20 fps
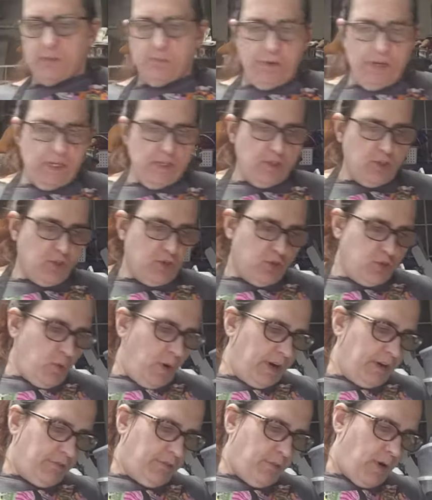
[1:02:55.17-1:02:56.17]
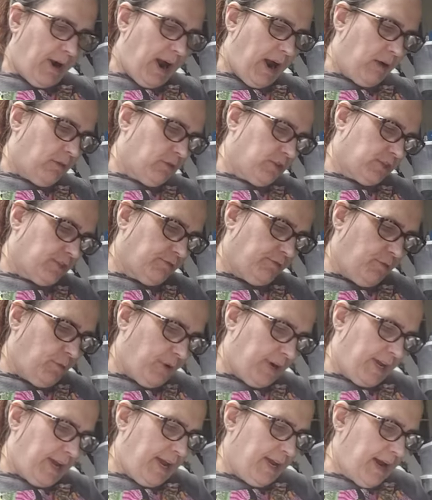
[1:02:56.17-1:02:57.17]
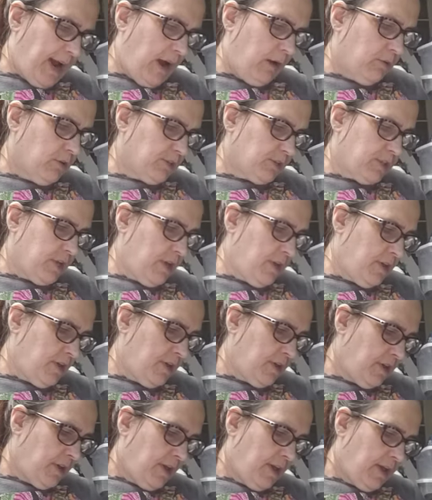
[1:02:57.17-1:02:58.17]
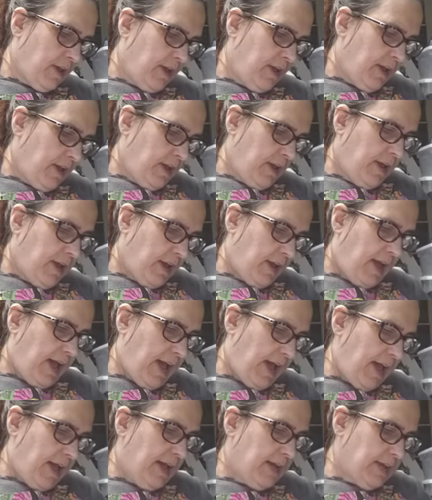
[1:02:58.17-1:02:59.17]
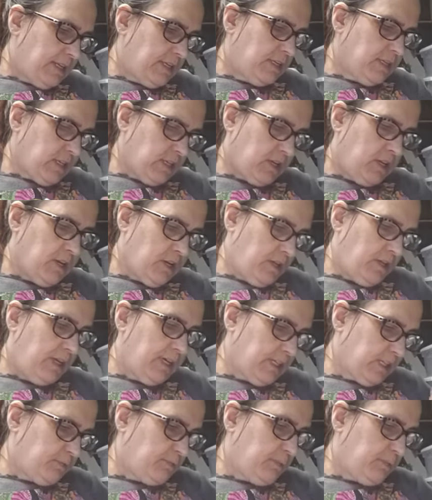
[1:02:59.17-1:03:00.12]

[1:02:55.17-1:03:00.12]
been 24 hours or 48 hours. And it's